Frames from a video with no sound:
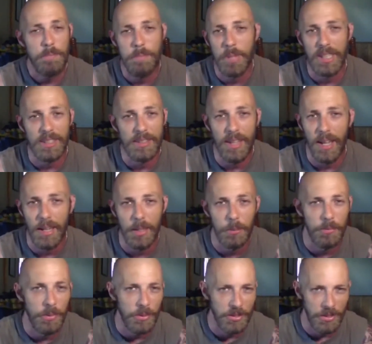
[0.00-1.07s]
but it's not
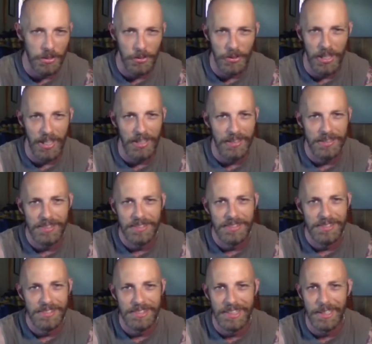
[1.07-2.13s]
helpful to know
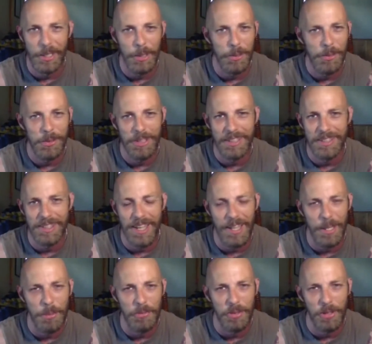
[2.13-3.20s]
that. You know, it's not
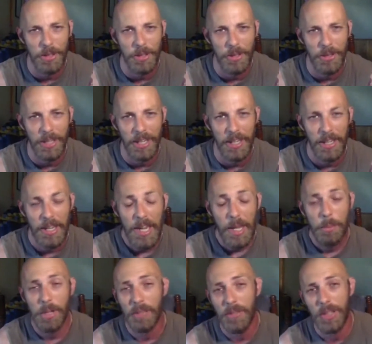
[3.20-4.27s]
helpful to know that.
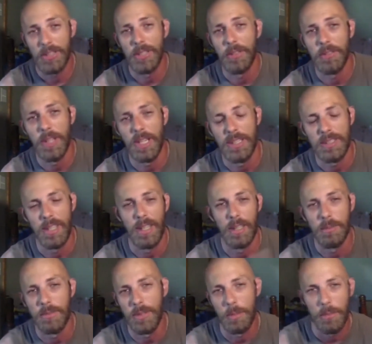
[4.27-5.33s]
But I've also found it's not
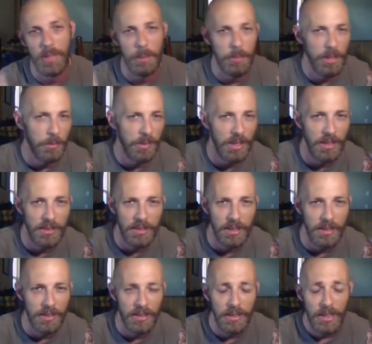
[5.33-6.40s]
helpful to blame anyone else
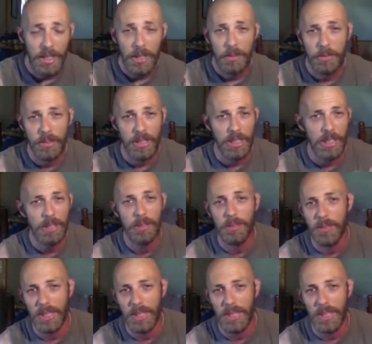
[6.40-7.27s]
either. Forgive